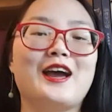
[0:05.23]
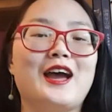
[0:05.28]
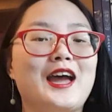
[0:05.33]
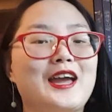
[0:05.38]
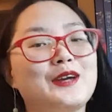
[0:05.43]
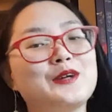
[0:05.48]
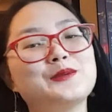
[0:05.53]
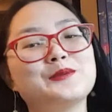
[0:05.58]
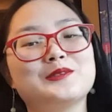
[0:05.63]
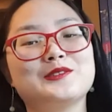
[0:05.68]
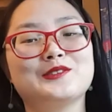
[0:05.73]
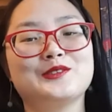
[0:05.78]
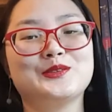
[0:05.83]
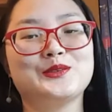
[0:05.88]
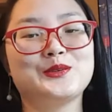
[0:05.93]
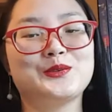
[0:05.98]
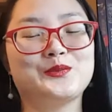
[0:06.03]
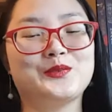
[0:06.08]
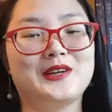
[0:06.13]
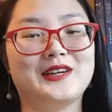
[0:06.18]
I hope you're
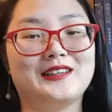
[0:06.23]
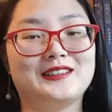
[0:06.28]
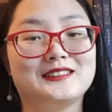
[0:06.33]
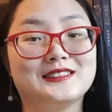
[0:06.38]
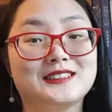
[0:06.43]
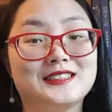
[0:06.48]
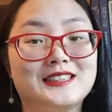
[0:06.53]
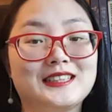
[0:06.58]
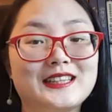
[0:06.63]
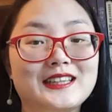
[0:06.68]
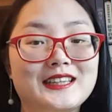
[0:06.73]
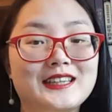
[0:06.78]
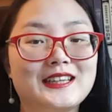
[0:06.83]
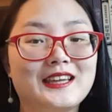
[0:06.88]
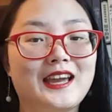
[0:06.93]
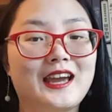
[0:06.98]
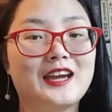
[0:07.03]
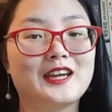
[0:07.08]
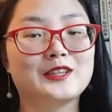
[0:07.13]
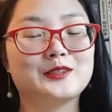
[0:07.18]
doing well.
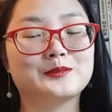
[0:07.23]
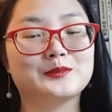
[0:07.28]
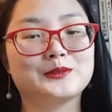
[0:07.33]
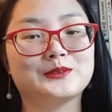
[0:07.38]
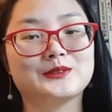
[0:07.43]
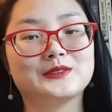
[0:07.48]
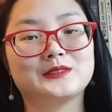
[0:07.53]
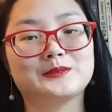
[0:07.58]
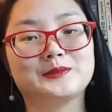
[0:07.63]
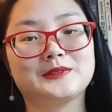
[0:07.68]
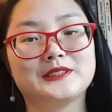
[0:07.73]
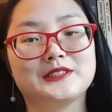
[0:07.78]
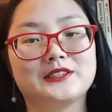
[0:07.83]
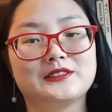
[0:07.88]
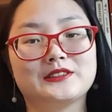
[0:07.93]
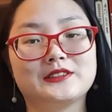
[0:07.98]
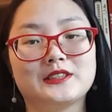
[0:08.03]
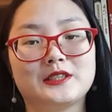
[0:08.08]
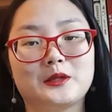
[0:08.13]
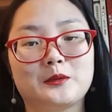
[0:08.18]
Today I am going to be
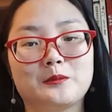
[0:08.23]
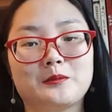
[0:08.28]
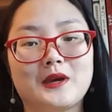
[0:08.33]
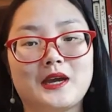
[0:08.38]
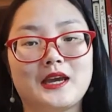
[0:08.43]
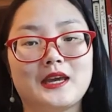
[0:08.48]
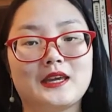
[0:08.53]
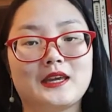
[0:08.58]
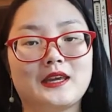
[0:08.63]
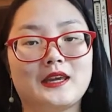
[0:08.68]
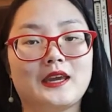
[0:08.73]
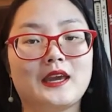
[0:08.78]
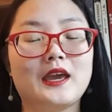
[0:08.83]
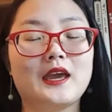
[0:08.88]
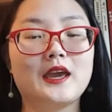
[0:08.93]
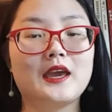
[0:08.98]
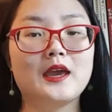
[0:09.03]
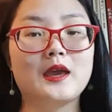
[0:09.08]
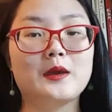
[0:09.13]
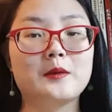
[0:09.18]
starting my
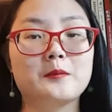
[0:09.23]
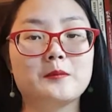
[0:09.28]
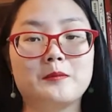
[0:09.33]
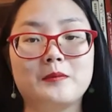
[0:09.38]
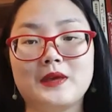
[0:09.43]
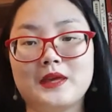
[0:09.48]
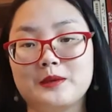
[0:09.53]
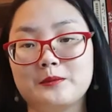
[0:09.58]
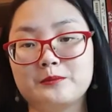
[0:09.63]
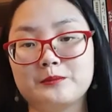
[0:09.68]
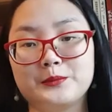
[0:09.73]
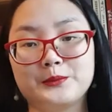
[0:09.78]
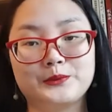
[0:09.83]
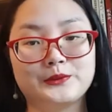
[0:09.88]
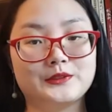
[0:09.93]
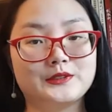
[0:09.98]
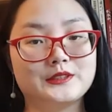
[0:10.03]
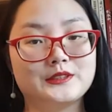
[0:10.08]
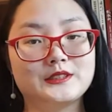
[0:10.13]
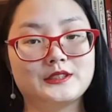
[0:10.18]
BAME
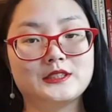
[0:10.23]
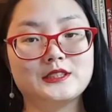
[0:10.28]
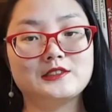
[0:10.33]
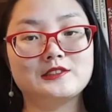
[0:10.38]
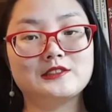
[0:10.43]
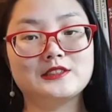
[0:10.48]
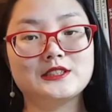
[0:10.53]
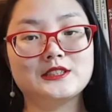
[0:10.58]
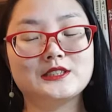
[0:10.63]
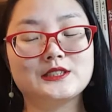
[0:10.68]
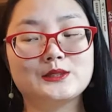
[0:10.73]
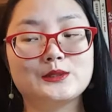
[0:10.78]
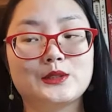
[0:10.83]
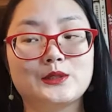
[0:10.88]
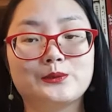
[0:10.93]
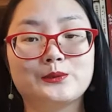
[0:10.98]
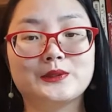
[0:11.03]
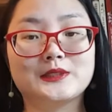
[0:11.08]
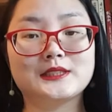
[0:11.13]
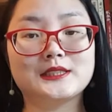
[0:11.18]
book series
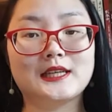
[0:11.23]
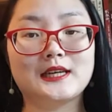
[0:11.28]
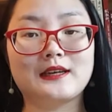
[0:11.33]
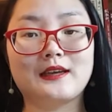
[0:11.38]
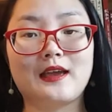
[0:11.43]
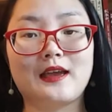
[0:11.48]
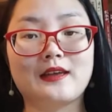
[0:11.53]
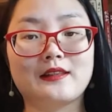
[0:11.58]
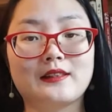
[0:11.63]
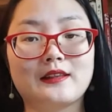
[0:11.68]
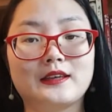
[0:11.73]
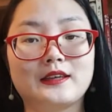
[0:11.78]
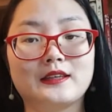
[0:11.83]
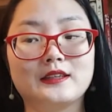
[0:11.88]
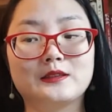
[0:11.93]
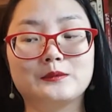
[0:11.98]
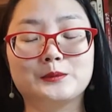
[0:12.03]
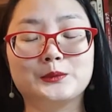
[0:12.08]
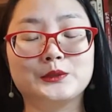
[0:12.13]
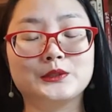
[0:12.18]
in which I
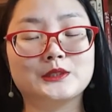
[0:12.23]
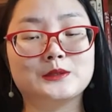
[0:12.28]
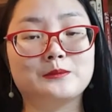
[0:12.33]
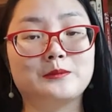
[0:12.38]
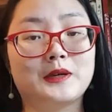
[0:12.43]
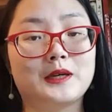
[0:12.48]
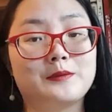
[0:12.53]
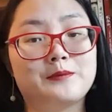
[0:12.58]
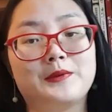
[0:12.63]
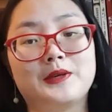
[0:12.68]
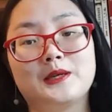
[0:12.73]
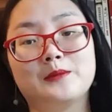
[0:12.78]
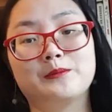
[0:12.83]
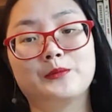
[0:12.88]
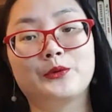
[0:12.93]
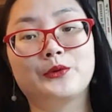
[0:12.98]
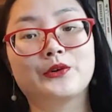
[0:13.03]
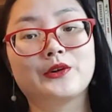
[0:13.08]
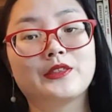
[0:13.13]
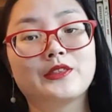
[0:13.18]
highlight books by BAME
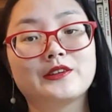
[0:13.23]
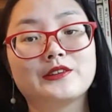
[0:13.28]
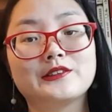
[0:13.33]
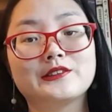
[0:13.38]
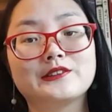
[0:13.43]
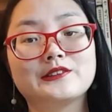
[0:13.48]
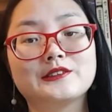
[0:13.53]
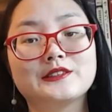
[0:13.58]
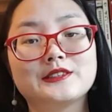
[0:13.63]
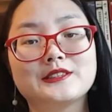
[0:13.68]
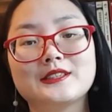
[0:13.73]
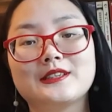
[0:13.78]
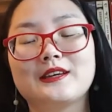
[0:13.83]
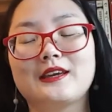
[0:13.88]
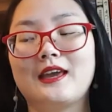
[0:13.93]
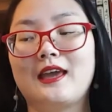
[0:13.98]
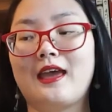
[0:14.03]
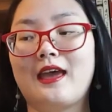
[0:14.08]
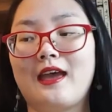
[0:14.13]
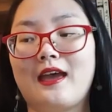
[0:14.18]
authors
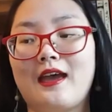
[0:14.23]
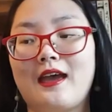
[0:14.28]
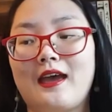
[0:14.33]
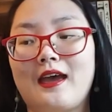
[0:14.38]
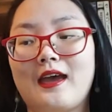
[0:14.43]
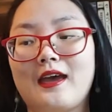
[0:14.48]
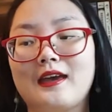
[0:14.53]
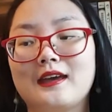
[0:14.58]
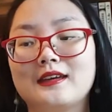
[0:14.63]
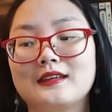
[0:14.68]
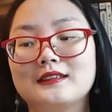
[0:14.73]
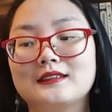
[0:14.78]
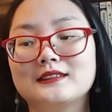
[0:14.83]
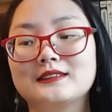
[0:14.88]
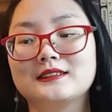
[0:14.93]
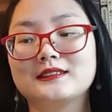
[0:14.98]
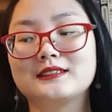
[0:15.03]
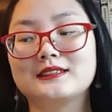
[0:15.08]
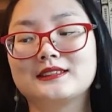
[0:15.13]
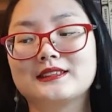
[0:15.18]

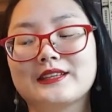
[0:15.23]
and